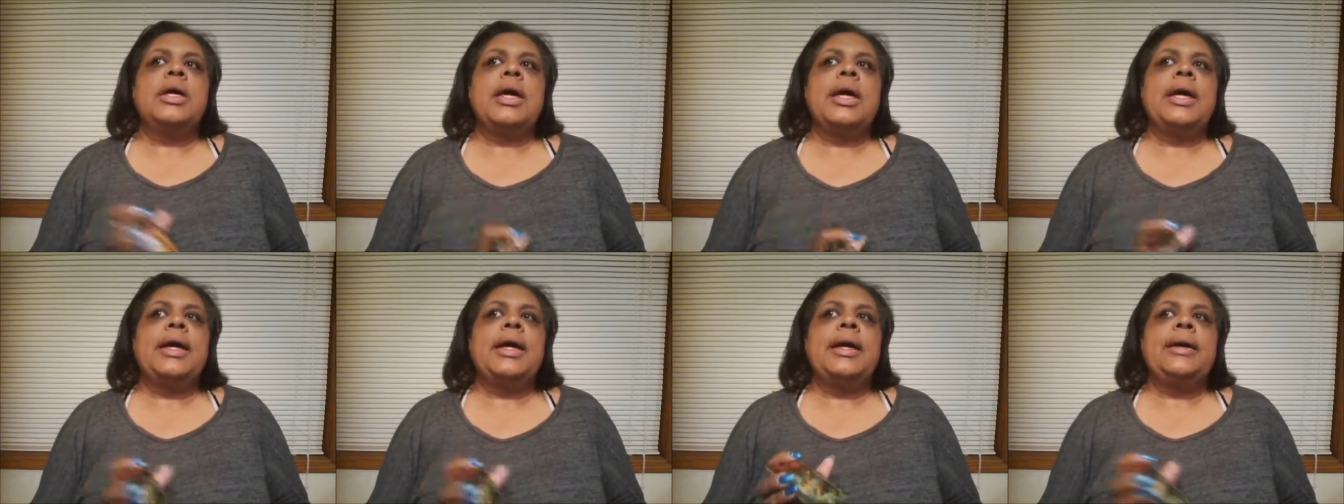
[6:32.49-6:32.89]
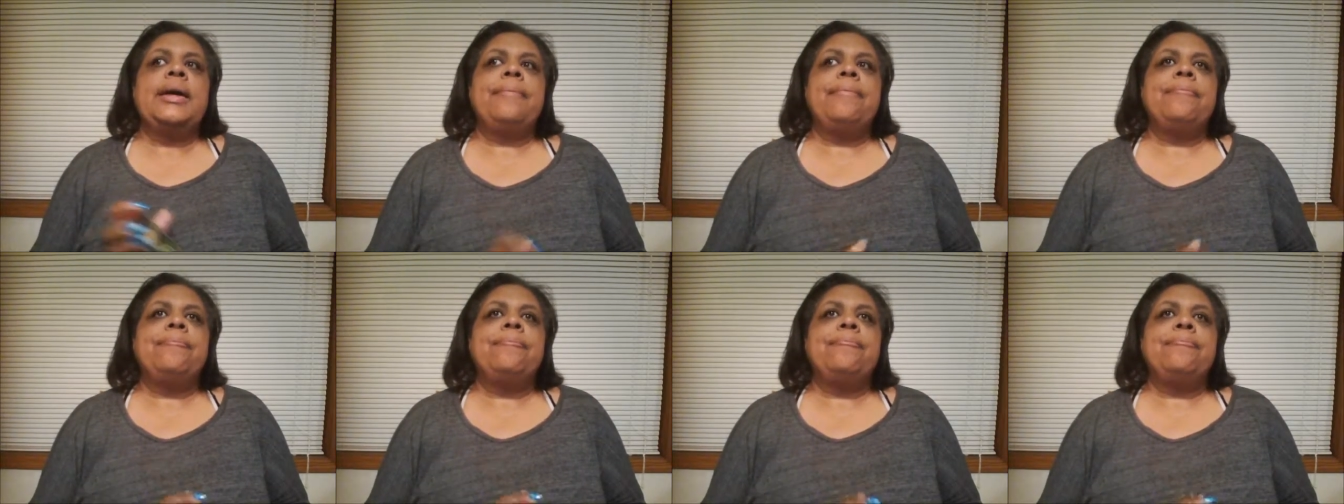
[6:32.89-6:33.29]

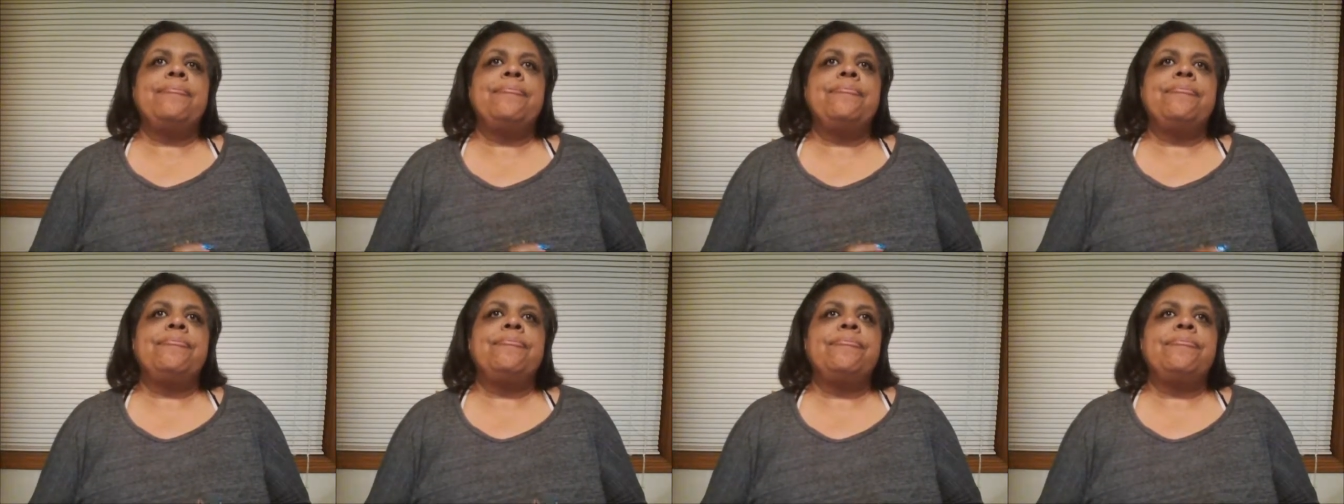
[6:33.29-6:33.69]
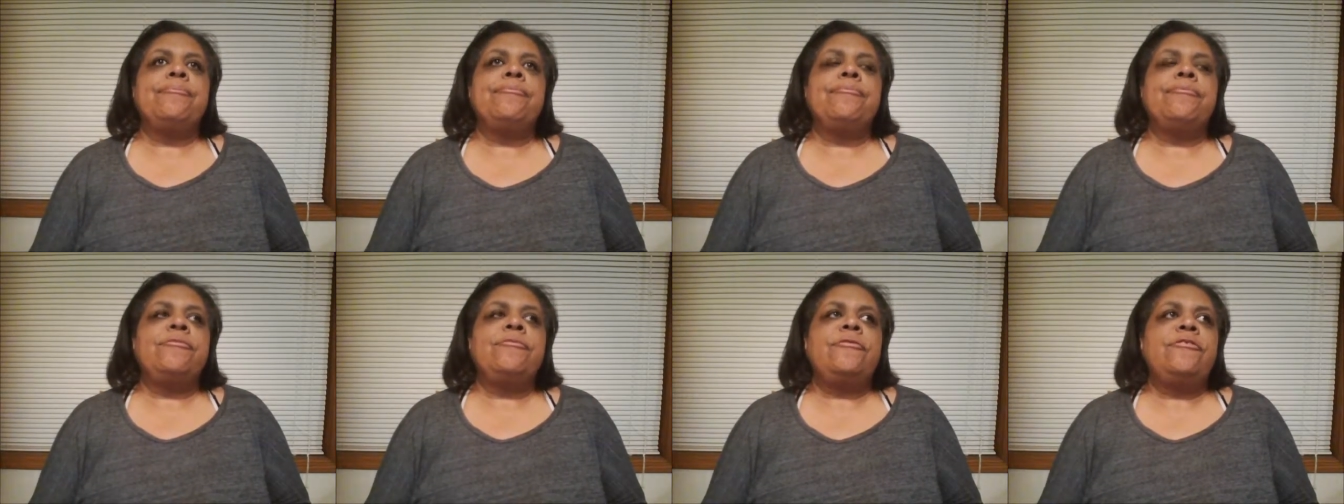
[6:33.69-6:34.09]
Um,
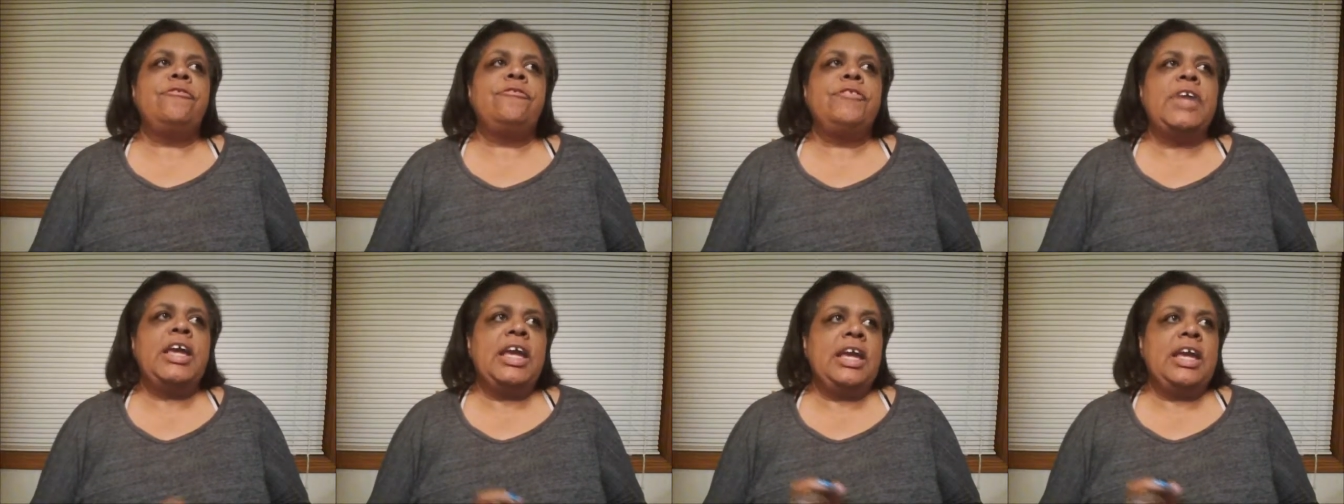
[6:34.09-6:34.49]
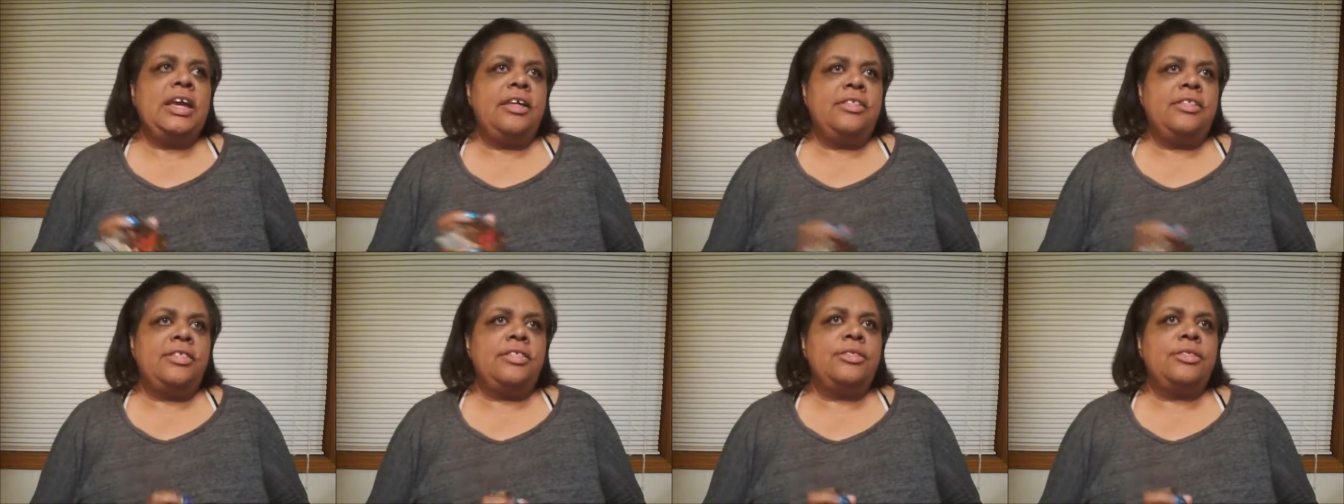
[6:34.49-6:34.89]

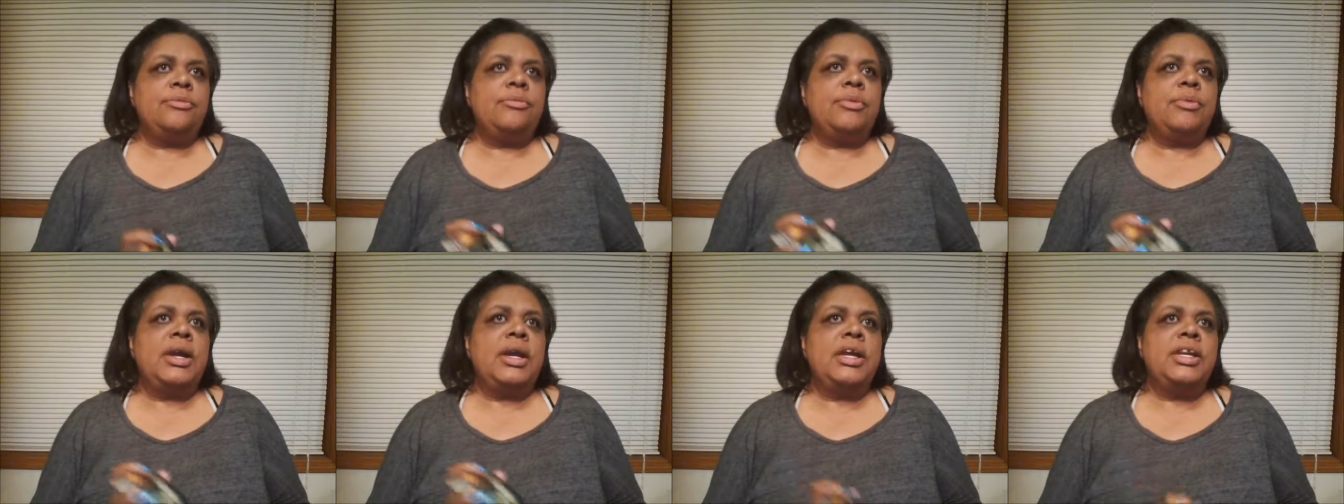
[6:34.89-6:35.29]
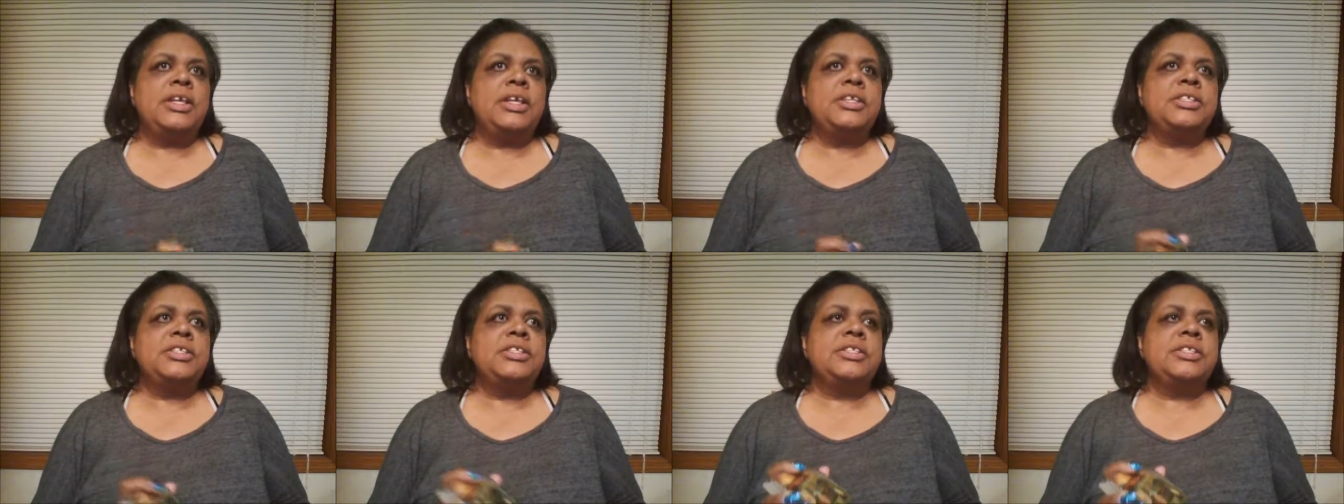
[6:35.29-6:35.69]
faith, right,
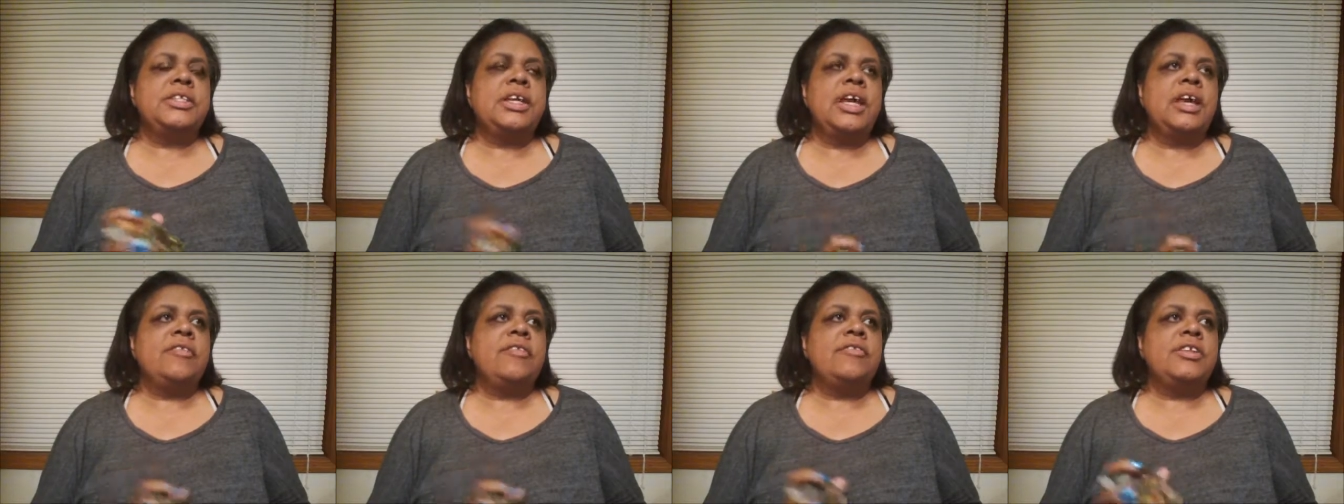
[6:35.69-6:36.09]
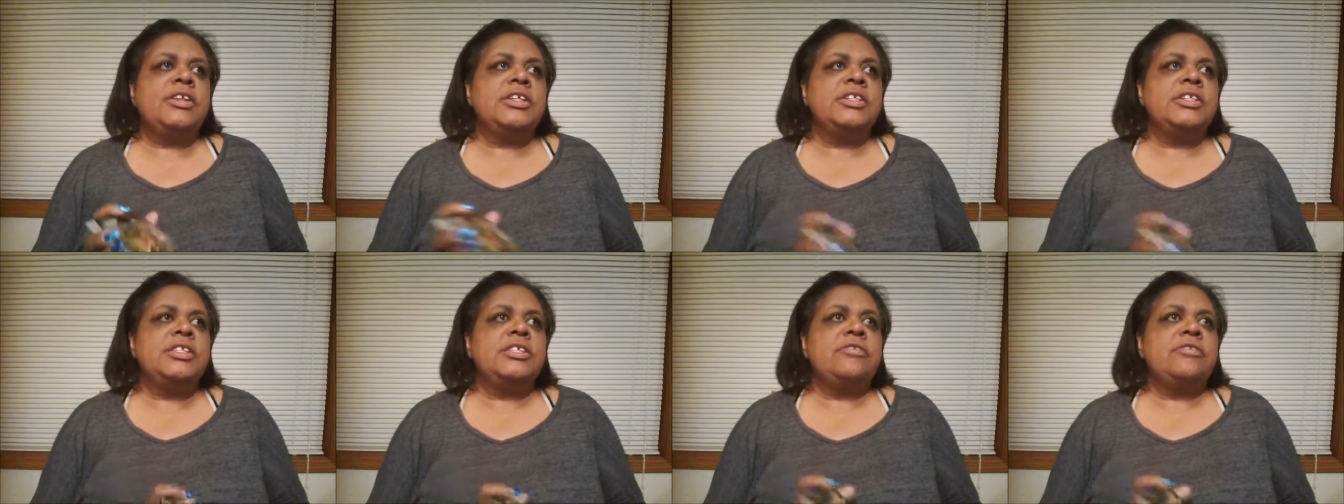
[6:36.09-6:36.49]
is the
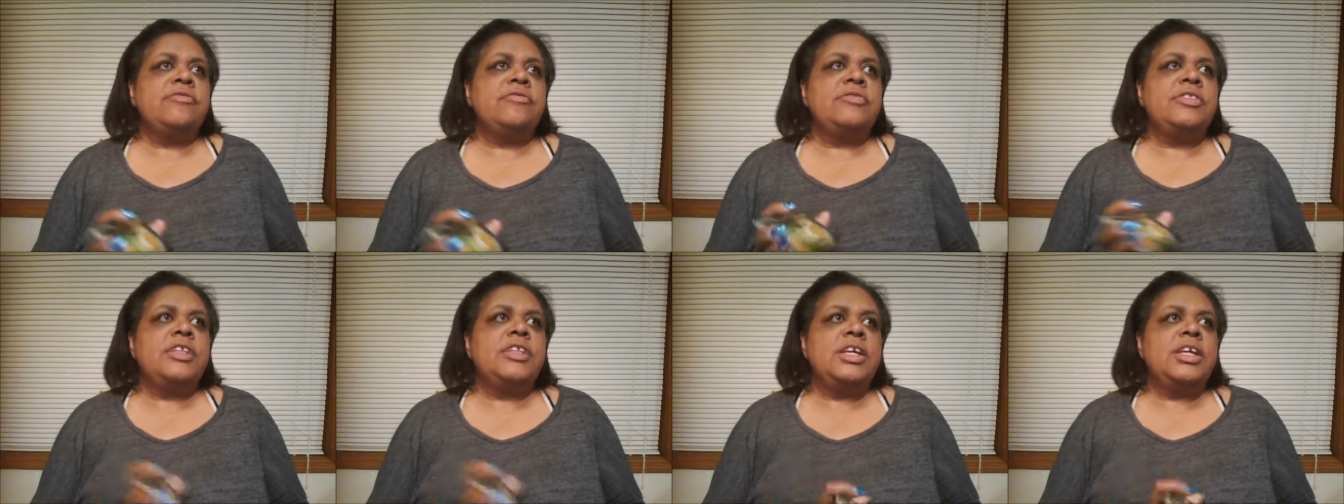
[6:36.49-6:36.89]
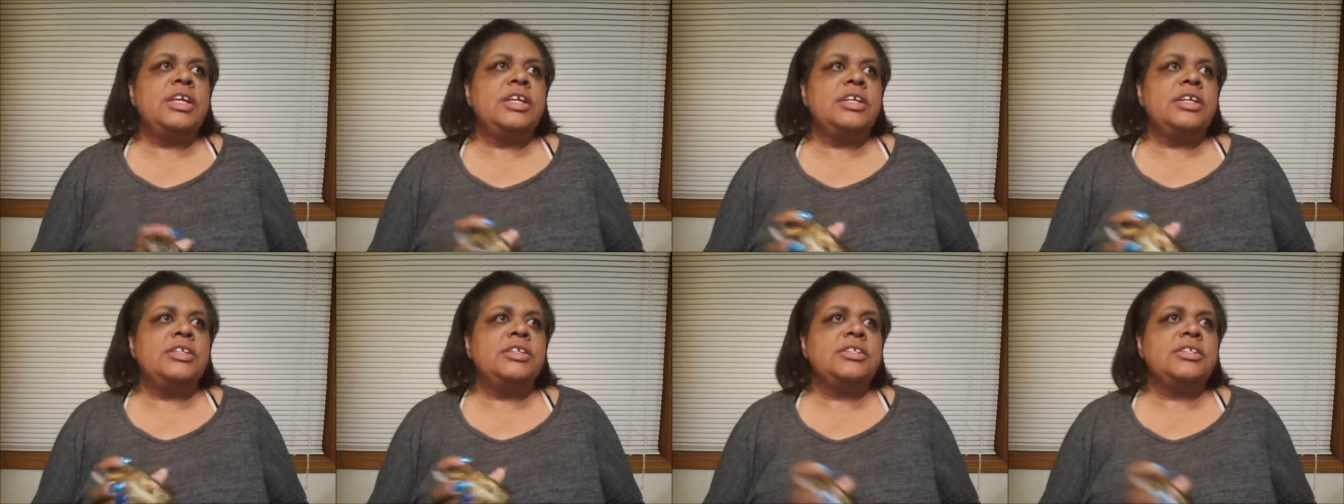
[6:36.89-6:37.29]
evidence of
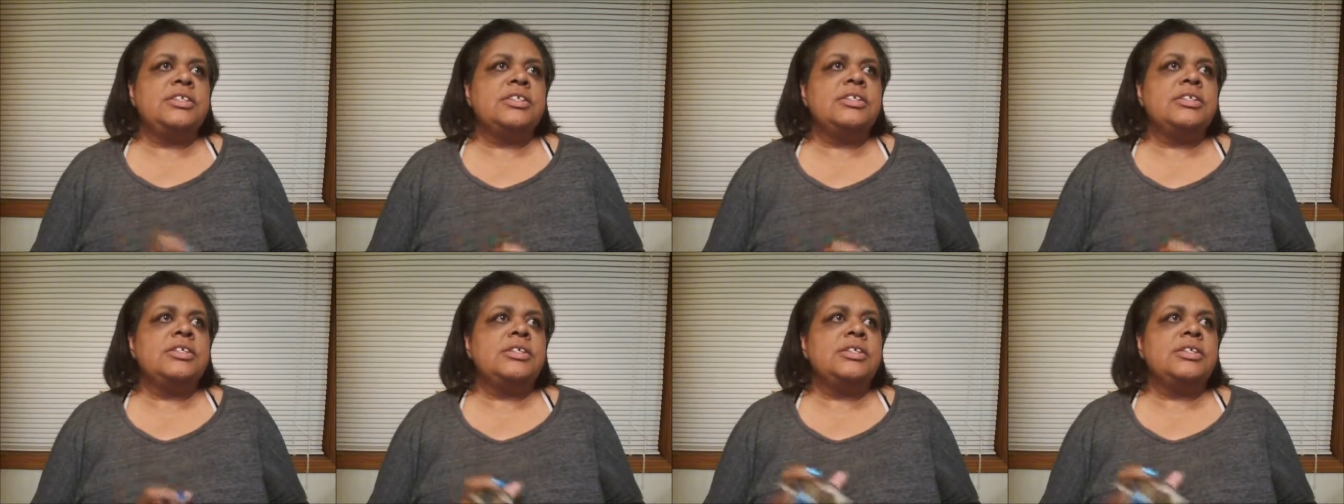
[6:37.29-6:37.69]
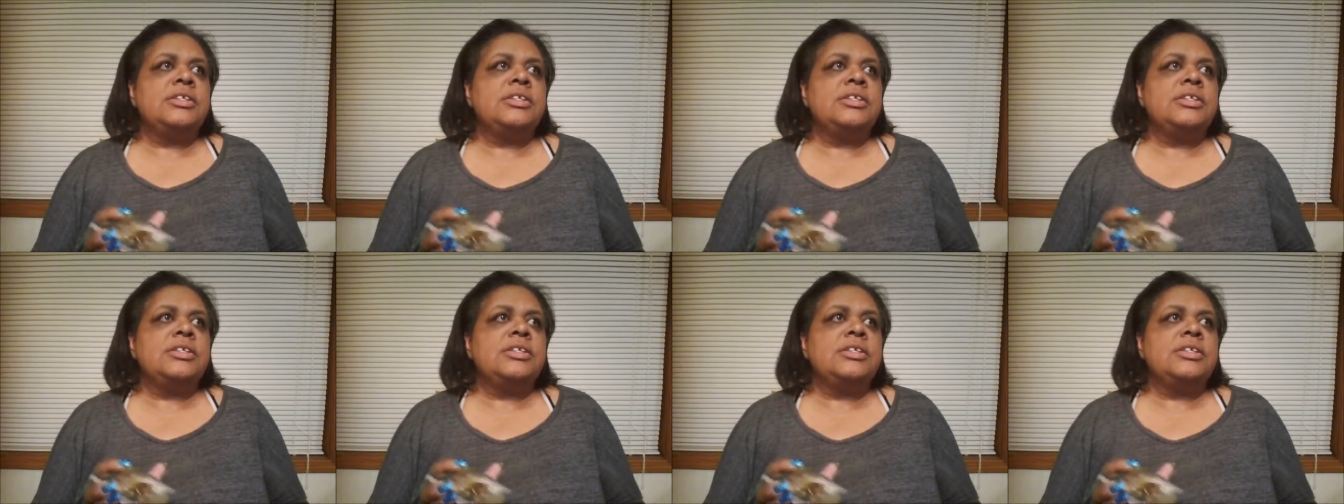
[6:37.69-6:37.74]
things